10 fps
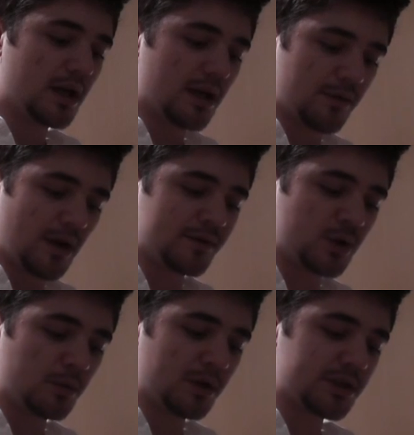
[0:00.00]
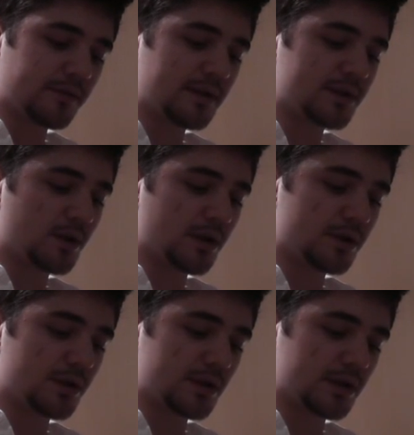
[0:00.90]
If you have too much of this, you can
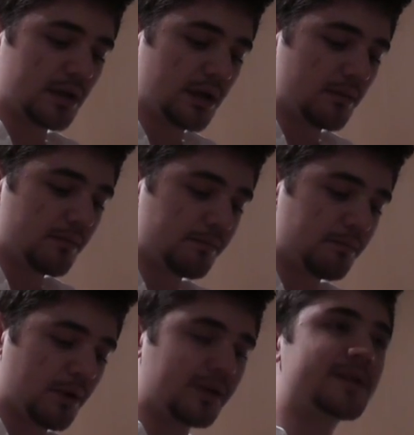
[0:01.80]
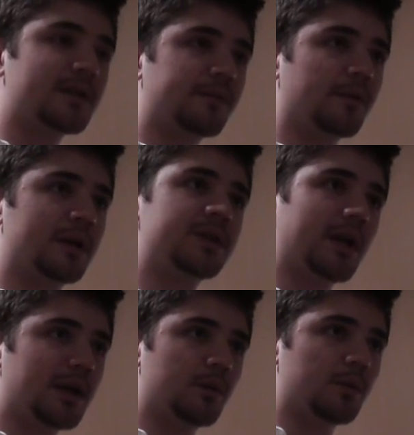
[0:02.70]
just put this in the fridge
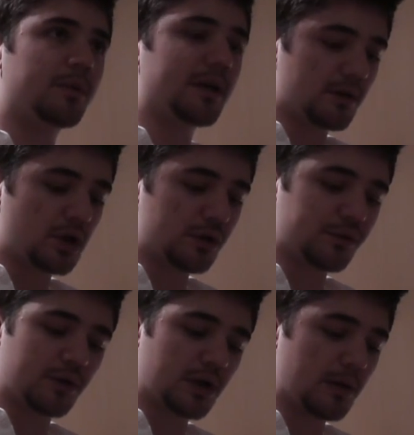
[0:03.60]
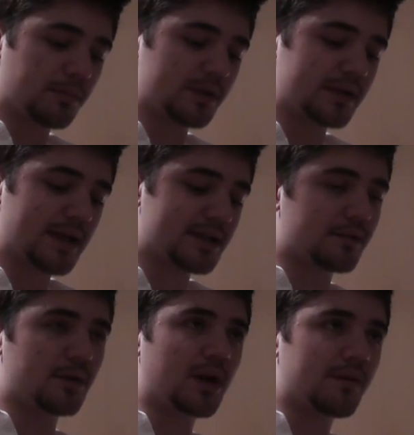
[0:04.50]
and it will be good for a couple of days
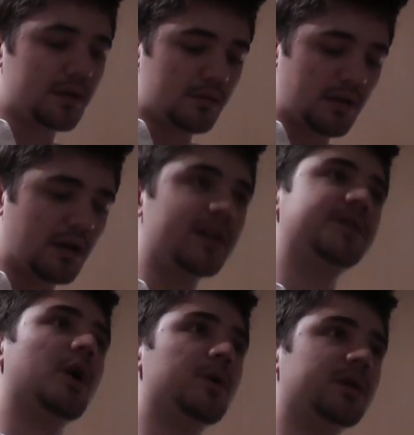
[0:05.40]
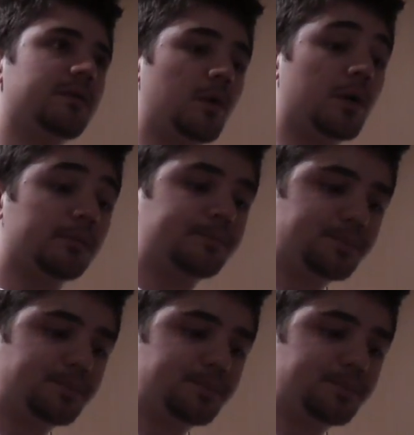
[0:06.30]
if you give it a nice coating of oil.